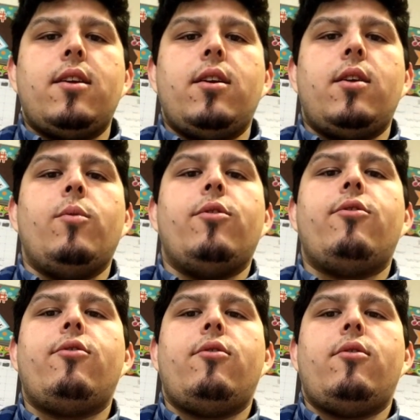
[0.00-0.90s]
it
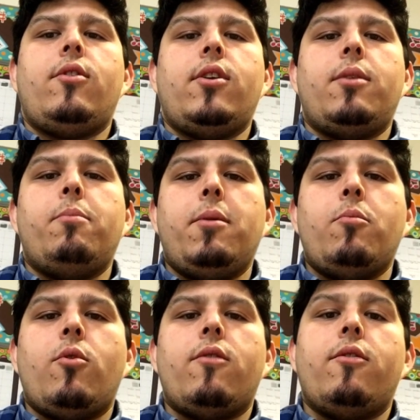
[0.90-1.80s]
was going to be
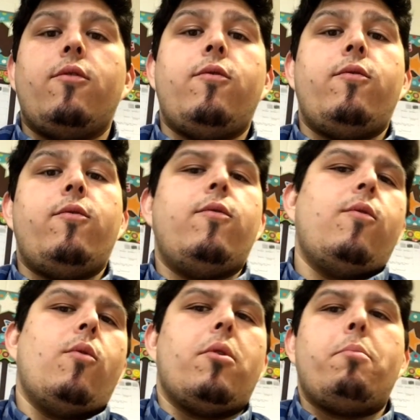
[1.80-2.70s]
more of a
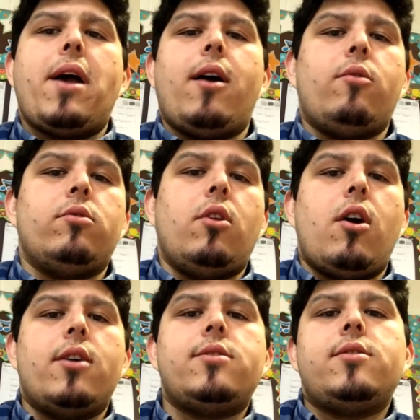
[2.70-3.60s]
4-pound
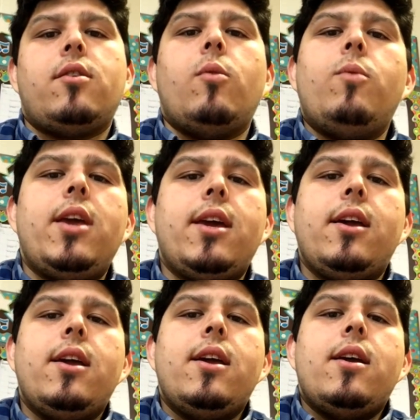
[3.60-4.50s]
loss a week
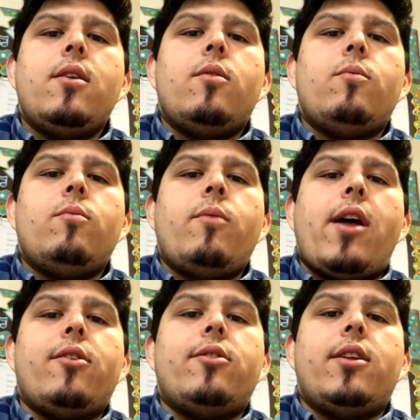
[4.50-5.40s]

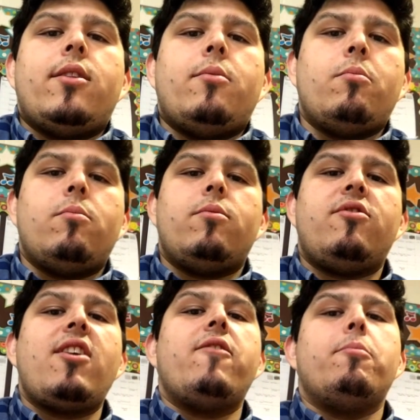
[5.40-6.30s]
rather than the
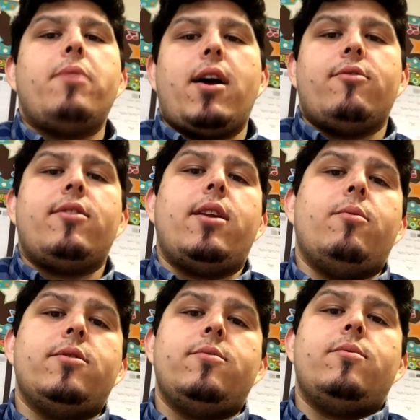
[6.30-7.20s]
7 pounds that I
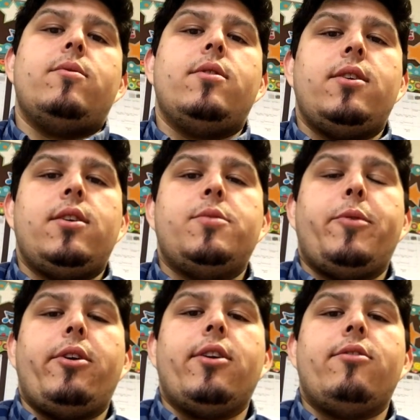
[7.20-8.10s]
was
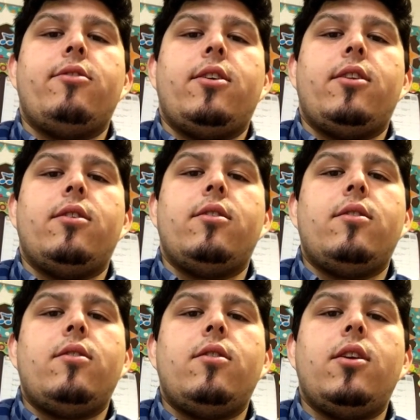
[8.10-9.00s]
experiencing
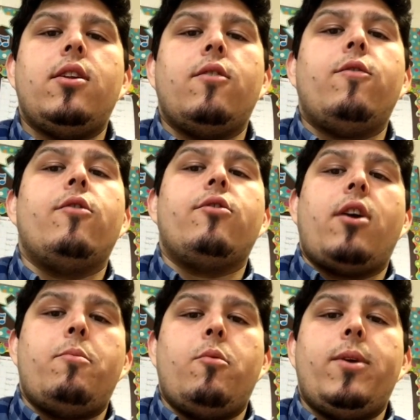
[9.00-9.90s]
in the first
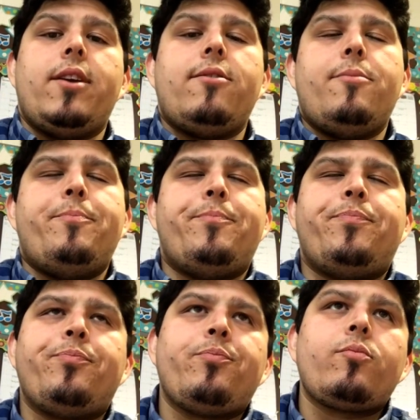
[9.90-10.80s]
couple weeks.
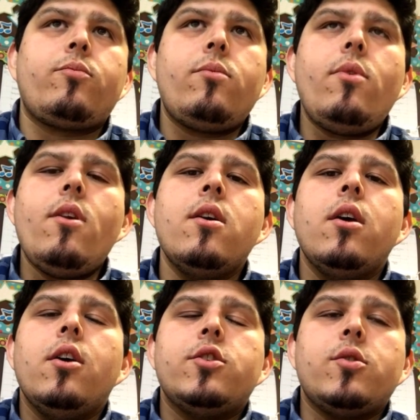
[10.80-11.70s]

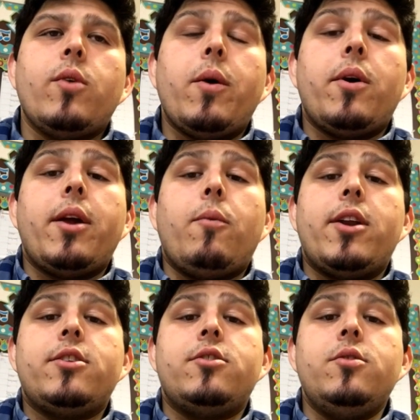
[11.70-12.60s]
So what I
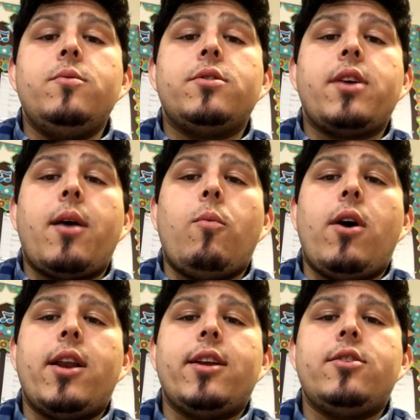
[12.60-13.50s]
wanted to do was I
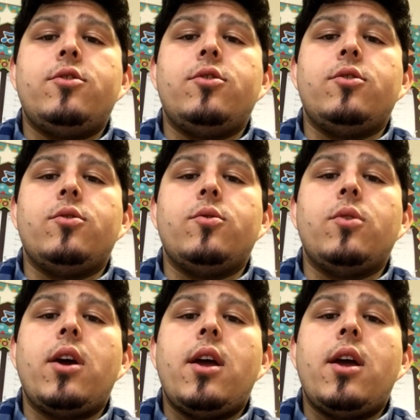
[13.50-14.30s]
wanted to